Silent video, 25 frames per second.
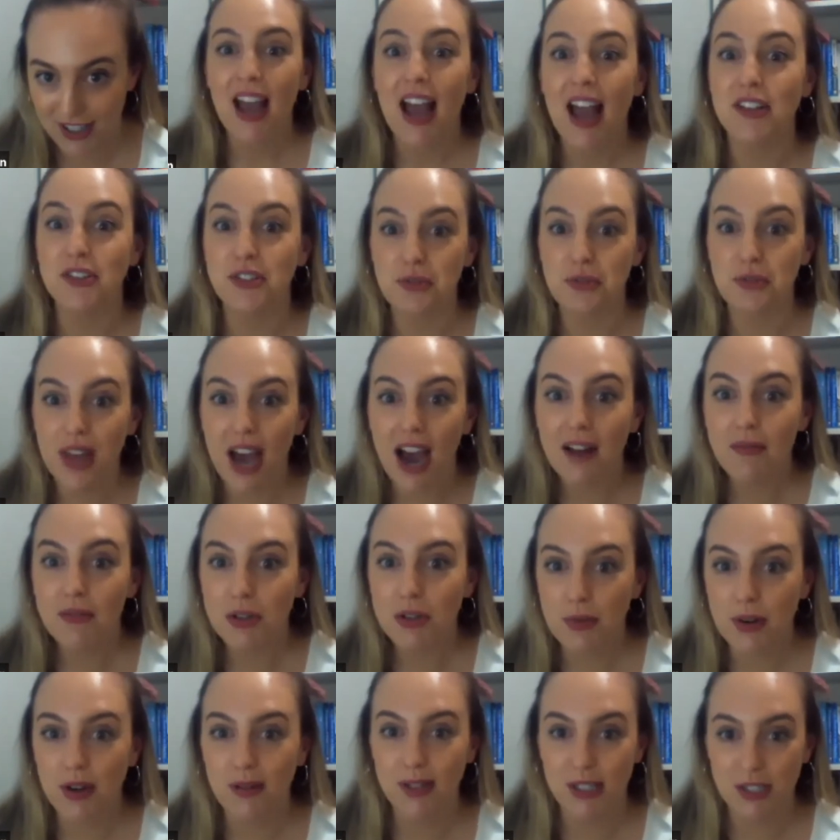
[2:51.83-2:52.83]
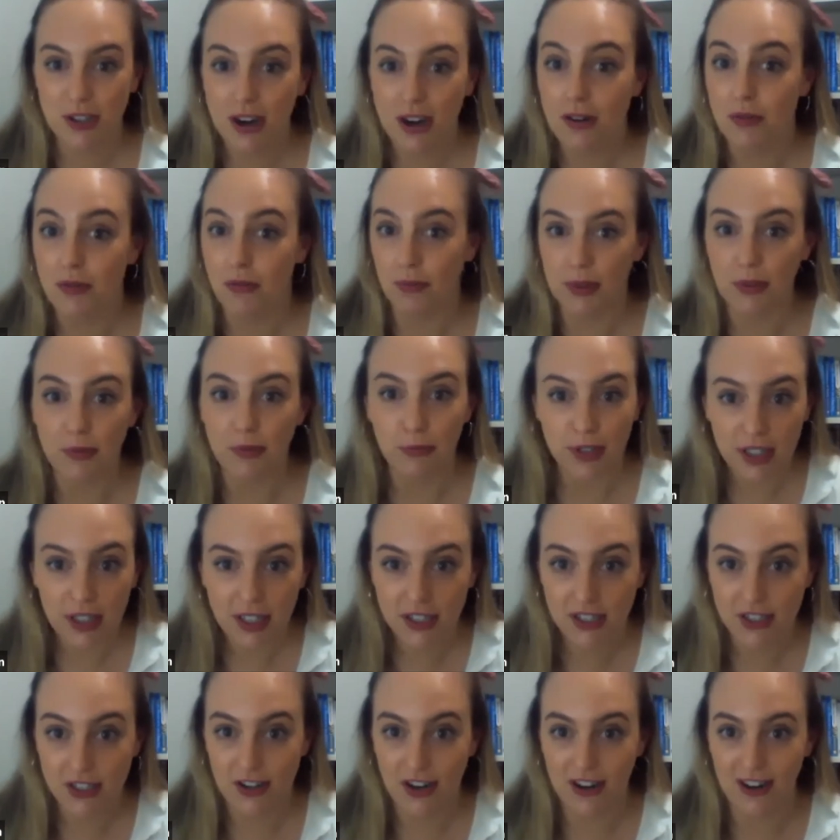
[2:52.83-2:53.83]
And so that was where we started. We
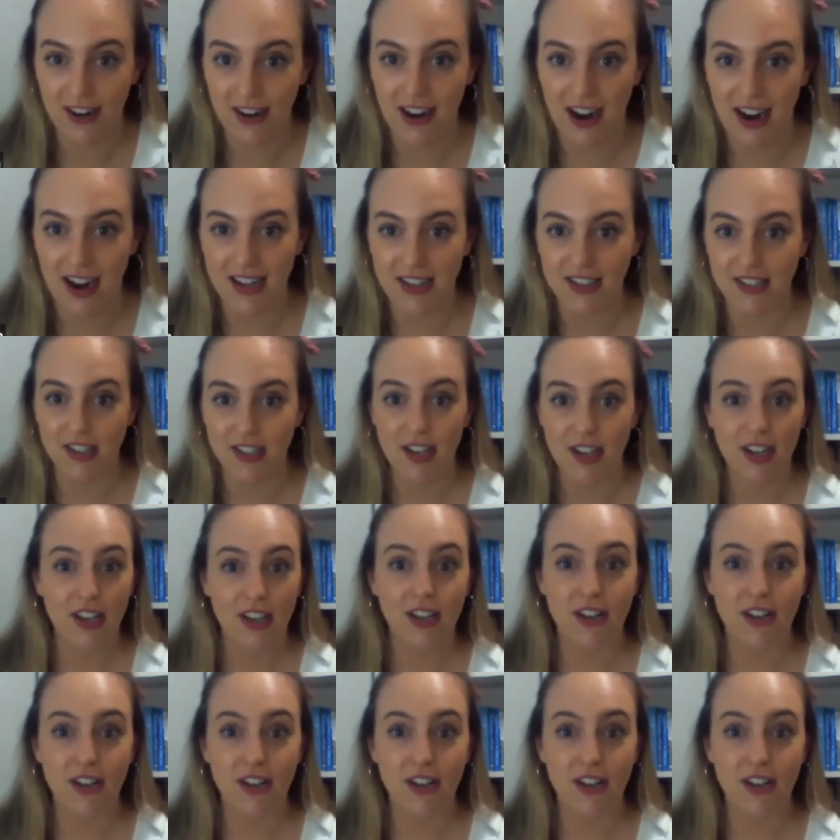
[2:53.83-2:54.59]
really started as,